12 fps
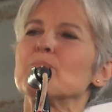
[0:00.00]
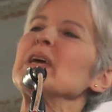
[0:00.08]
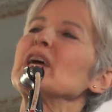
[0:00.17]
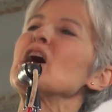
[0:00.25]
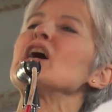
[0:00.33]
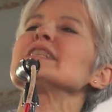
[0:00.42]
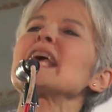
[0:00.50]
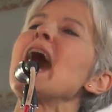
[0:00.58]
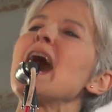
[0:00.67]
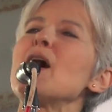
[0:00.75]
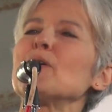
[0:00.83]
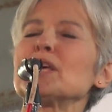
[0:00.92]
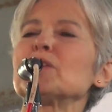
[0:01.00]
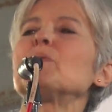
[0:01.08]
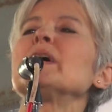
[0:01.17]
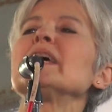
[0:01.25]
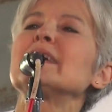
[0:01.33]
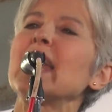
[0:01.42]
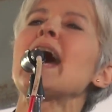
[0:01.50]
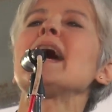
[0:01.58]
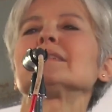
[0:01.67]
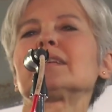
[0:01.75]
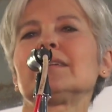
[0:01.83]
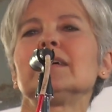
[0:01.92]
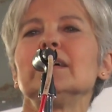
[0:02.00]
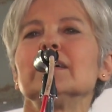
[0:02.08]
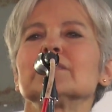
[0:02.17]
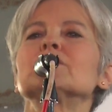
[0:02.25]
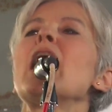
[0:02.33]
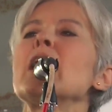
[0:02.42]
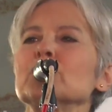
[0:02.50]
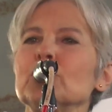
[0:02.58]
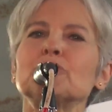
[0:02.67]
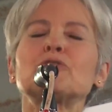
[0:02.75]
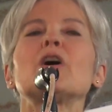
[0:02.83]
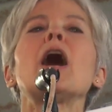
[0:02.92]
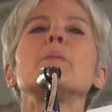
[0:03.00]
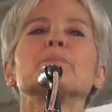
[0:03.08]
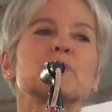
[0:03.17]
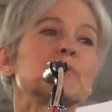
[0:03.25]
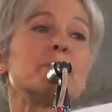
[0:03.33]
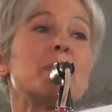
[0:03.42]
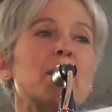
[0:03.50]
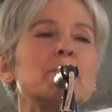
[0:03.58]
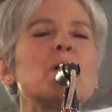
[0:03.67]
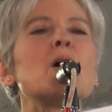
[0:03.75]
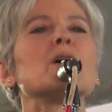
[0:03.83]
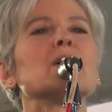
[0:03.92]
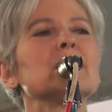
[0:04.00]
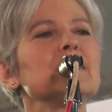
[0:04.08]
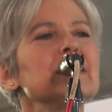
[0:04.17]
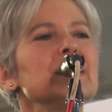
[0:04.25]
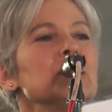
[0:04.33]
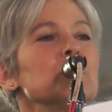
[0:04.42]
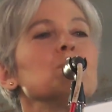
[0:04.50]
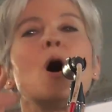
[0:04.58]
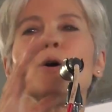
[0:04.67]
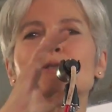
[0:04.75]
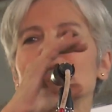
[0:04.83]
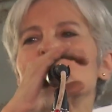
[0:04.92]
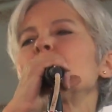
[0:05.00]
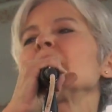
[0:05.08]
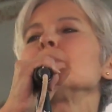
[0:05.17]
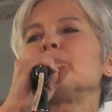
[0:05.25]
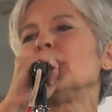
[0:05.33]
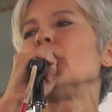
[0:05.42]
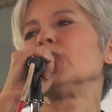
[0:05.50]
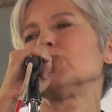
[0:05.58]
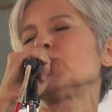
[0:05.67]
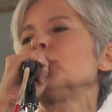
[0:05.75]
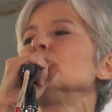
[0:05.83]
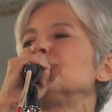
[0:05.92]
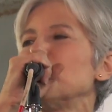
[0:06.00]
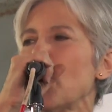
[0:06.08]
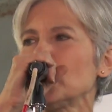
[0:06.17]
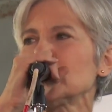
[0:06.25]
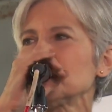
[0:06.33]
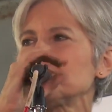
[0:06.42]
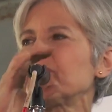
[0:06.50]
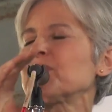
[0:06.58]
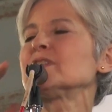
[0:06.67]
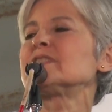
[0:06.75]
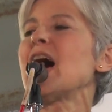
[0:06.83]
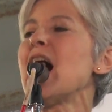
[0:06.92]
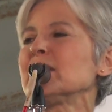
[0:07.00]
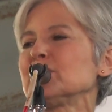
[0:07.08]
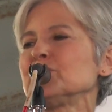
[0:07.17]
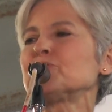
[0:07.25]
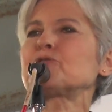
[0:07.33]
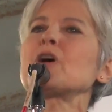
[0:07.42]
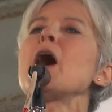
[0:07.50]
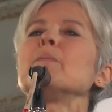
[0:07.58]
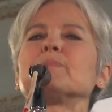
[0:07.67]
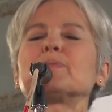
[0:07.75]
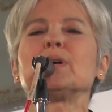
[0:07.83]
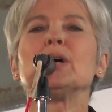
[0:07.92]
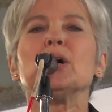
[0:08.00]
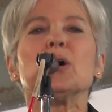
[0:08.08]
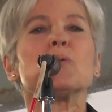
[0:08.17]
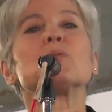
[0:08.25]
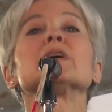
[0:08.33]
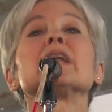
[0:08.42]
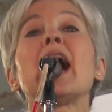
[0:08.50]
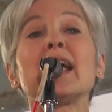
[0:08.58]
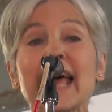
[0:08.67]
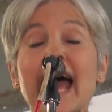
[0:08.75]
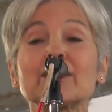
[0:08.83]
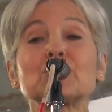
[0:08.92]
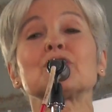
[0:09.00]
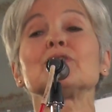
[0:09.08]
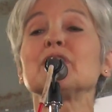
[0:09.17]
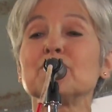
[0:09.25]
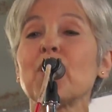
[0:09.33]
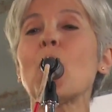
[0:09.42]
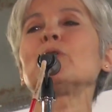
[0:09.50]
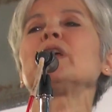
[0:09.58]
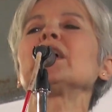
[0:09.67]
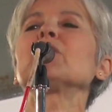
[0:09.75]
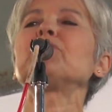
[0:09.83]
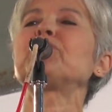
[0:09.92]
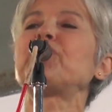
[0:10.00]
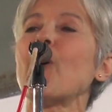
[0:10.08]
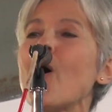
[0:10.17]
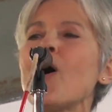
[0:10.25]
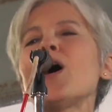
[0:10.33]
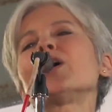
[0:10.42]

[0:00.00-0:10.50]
Because how did we get Donald Trump? Remember, most people who voted for Donald Trump were not actually voting for